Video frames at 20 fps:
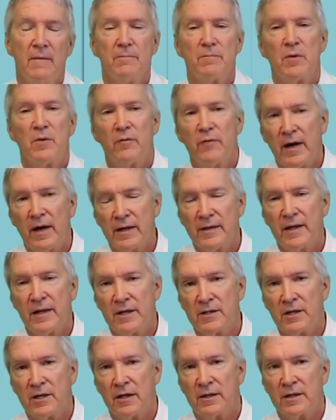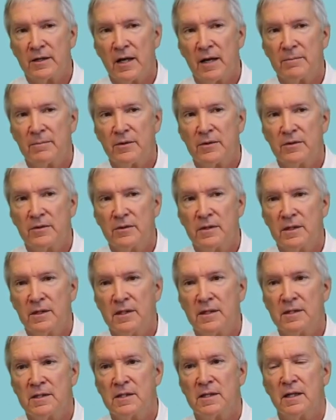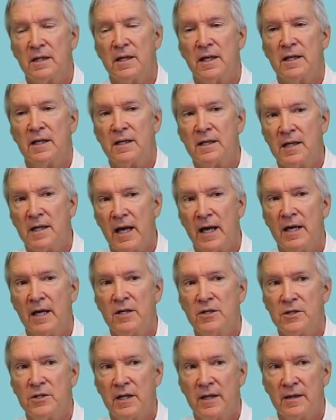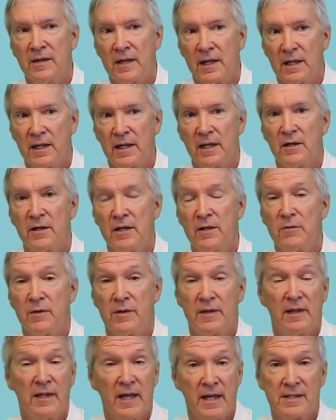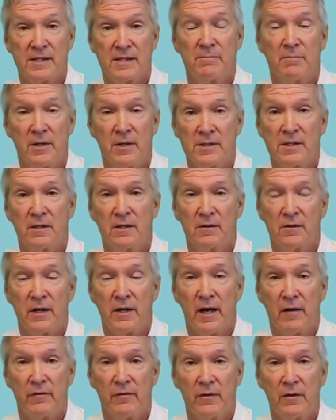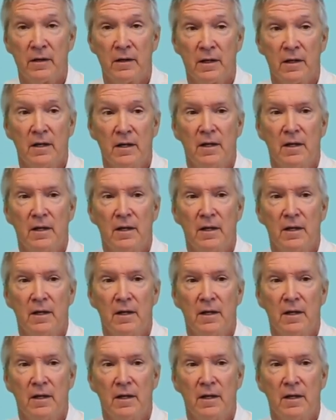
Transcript: provided that child an opportunity to engage in the clarity with less muscular effort